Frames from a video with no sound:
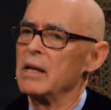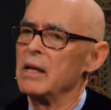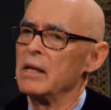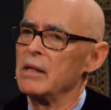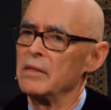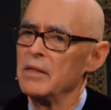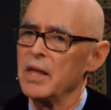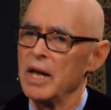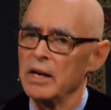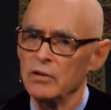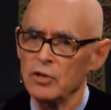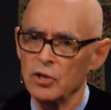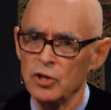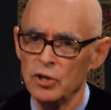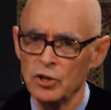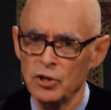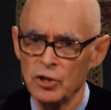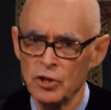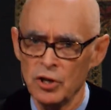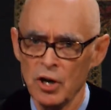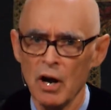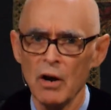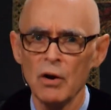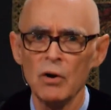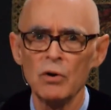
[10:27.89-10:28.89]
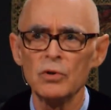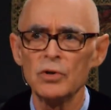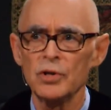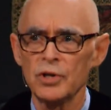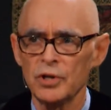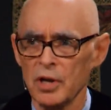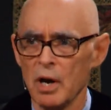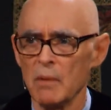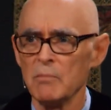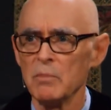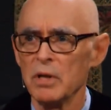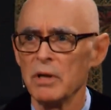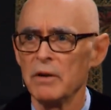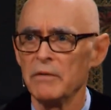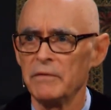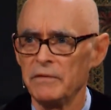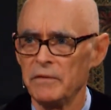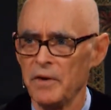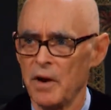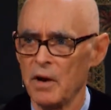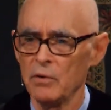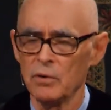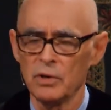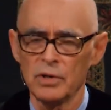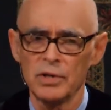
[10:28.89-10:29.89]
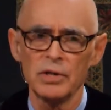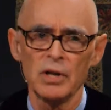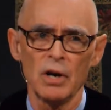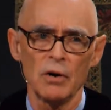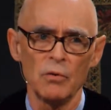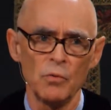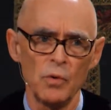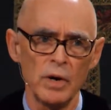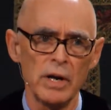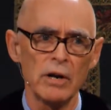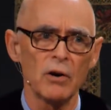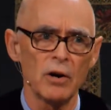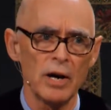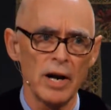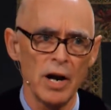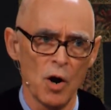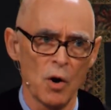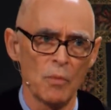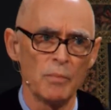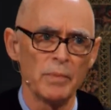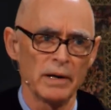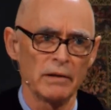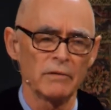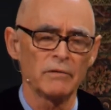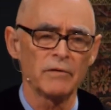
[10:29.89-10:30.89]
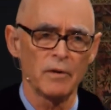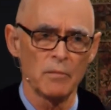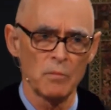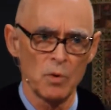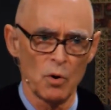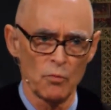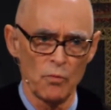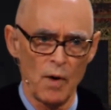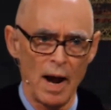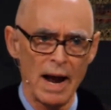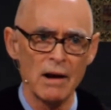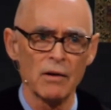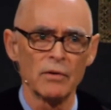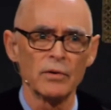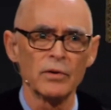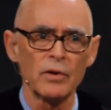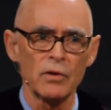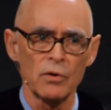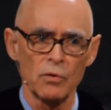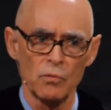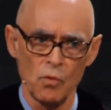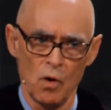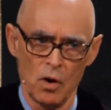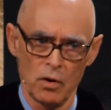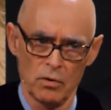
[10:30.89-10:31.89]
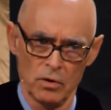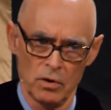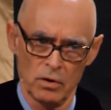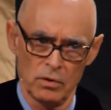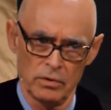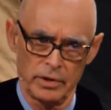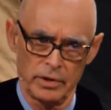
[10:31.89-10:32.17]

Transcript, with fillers: that shows some of the folks that we are helping from around the world.